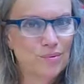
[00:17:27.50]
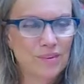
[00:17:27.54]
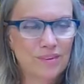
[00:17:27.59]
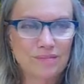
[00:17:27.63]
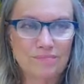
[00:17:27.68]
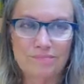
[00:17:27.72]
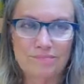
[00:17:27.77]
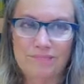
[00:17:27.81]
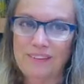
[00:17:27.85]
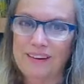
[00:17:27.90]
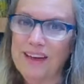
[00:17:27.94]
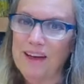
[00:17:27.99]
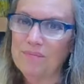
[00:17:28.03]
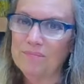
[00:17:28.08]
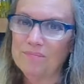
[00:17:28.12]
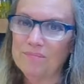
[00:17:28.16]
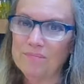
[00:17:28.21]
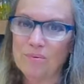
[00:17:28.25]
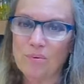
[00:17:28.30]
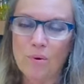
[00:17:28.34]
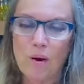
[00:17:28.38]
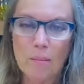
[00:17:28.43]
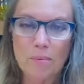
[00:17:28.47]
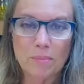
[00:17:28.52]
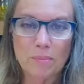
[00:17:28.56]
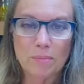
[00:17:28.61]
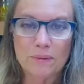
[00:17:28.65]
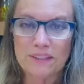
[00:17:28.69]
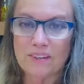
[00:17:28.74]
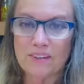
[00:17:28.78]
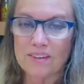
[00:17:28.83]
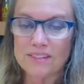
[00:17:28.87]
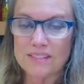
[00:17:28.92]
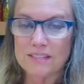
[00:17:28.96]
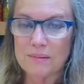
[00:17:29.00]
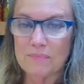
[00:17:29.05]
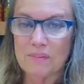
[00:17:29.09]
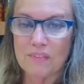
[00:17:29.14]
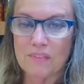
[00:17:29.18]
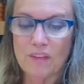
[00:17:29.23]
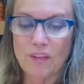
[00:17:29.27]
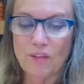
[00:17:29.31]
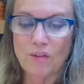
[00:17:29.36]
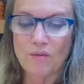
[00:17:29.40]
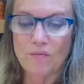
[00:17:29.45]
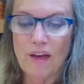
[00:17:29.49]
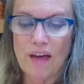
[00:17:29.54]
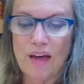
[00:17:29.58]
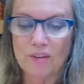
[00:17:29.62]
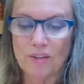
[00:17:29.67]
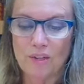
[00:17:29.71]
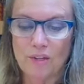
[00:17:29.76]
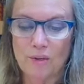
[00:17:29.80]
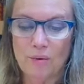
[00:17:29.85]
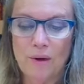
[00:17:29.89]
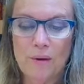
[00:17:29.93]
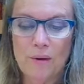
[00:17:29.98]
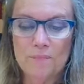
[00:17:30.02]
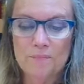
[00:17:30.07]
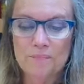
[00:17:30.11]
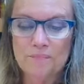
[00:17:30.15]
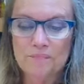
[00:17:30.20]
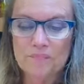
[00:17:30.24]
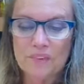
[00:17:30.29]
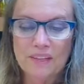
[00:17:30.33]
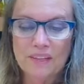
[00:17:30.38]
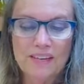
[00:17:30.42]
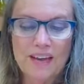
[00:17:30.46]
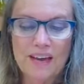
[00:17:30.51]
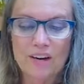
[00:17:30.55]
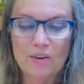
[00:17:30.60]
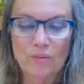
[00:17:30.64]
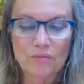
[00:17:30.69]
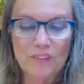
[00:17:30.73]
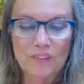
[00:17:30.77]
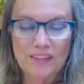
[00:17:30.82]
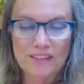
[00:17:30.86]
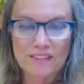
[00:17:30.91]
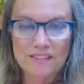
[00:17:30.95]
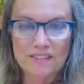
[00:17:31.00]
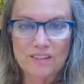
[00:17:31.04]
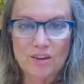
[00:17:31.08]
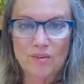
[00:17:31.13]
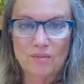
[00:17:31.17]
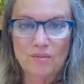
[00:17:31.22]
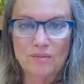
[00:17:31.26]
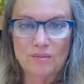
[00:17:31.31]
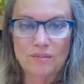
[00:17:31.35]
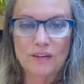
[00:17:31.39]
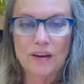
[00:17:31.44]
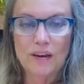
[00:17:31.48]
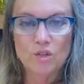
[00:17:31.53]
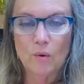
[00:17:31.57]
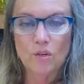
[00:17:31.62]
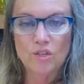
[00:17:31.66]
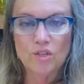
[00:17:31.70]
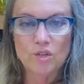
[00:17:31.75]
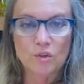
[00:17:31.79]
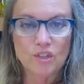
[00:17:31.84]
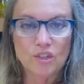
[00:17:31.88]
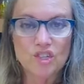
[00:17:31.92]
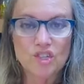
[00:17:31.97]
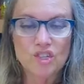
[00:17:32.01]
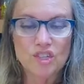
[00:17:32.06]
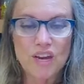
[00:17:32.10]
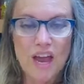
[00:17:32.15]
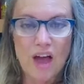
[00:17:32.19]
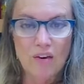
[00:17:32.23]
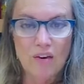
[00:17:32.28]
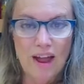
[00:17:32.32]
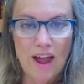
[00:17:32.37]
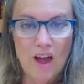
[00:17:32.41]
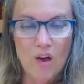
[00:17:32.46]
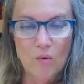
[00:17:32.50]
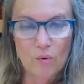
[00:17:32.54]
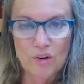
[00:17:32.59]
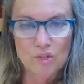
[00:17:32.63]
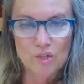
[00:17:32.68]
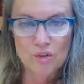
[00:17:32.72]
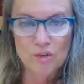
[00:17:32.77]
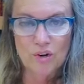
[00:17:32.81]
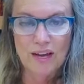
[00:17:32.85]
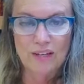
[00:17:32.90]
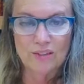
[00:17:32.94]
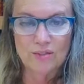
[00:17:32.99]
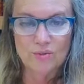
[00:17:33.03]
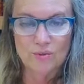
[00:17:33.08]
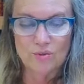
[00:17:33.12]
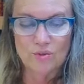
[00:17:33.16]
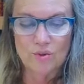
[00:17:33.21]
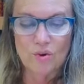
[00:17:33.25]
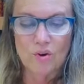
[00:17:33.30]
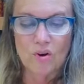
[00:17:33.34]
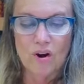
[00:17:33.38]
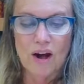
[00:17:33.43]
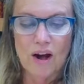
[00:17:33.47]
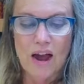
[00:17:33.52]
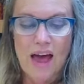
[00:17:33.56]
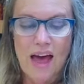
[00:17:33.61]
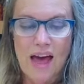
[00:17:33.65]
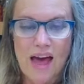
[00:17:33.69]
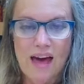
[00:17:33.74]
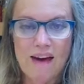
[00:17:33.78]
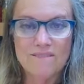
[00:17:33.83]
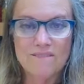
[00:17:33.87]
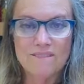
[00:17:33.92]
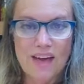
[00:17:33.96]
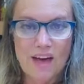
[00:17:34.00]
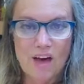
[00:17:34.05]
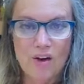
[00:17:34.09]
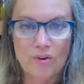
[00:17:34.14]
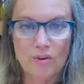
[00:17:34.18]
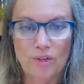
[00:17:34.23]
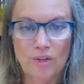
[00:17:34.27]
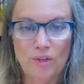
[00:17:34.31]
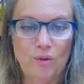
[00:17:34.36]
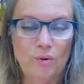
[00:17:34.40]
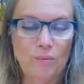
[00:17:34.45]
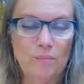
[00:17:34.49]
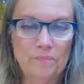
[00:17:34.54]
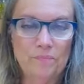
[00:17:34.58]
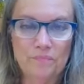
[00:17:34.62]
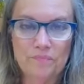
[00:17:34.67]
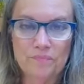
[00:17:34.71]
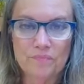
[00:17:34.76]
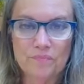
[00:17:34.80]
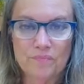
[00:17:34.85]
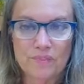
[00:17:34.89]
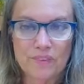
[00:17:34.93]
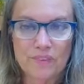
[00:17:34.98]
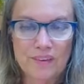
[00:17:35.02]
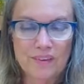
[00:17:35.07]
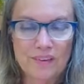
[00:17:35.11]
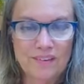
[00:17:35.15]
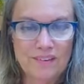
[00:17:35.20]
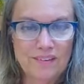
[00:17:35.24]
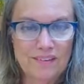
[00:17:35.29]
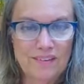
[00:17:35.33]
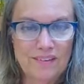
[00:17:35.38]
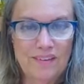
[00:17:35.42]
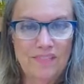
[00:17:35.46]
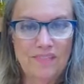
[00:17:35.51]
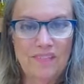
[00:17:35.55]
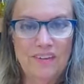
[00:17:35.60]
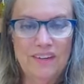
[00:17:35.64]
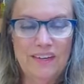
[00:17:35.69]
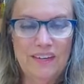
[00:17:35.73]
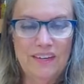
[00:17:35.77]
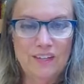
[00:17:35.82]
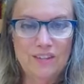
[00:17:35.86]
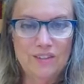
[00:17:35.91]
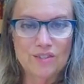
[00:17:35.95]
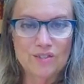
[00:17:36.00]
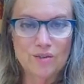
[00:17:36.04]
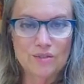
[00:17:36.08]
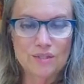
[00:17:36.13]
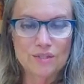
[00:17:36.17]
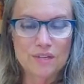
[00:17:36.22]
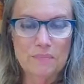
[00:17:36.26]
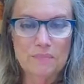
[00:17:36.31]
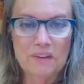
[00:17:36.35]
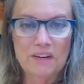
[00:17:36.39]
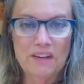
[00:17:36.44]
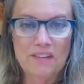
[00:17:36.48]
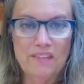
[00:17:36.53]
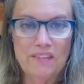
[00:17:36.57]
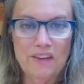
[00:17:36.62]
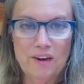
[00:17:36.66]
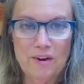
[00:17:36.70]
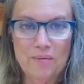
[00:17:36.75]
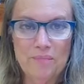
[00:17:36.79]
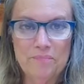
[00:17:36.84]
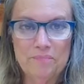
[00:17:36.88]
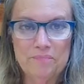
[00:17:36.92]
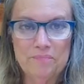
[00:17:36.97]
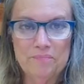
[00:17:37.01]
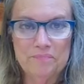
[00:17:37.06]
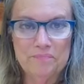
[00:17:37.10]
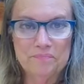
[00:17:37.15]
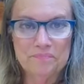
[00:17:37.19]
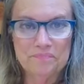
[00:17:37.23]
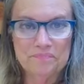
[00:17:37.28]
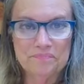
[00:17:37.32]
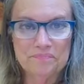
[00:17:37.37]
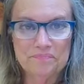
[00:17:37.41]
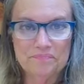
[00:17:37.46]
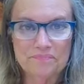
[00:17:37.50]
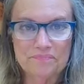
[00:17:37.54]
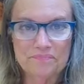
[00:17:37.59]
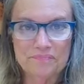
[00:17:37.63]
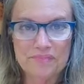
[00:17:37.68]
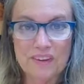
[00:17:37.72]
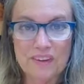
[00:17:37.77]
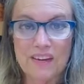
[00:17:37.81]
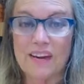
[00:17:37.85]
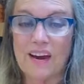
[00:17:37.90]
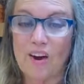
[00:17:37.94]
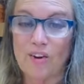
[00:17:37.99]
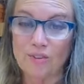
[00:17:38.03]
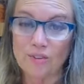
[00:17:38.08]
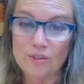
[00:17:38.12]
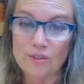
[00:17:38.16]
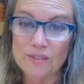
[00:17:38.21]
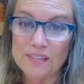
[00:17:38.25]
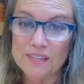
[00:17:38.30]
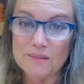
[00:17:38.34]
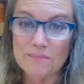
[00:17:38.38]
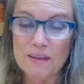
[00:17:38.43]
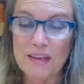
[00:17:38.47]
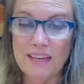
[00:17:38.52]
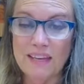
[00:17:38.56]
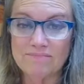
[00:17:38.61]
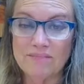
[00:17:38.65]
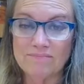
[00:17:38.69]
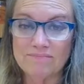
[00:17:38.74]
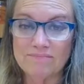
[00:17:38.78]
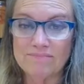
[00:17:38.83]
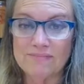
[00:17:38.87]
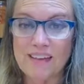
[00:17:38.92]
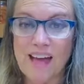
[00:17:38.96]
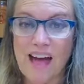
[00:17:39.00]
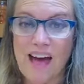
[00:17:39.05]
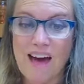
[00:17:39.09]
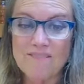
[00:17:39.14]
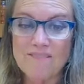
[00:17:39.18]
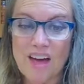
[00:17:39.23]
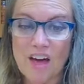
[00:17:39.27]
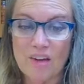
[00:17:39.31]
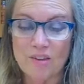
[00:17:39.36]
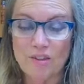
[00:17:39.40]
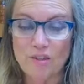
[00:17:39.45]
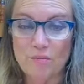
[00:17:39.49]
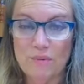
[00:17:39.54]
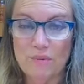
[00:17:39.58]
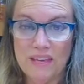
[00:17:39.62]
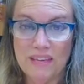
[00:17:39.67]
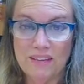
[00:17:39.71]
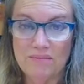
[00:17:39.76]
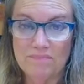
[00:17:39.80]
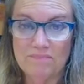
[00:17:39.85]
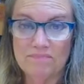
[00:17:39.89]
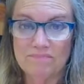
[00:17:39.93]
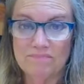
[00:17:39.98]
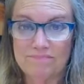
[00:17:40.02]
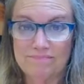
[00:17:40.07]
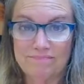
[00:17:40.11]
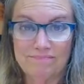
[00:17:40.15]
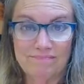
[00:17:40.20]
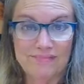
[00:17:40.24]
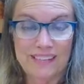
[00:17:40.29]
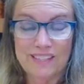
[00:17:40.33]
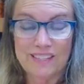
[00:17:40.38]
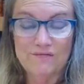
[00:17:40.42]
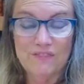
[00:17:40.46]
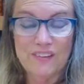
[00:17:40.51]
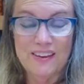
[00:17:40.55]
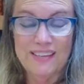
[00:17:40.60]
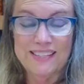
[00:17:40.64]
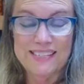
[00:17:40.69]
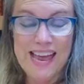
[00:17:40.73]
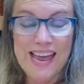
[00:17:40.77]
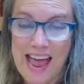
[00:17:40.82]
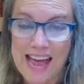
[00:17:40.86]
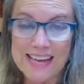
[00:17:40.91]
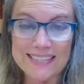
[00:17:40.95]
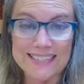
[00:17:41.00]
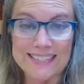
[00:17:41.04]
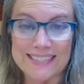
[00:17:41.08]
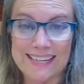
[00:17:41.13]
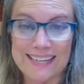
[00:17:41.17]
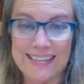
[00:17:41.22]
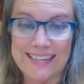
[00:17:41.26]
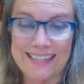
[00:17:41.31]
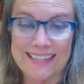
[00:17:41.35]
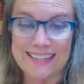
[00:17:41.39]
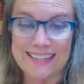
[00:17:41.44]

Yeah, probably not something that you value. Yeah, I don't think so. And I want y'all to shout out what your answers are. I value, and then insert something in there. Carol Lou says me. I value me. That's fantastic.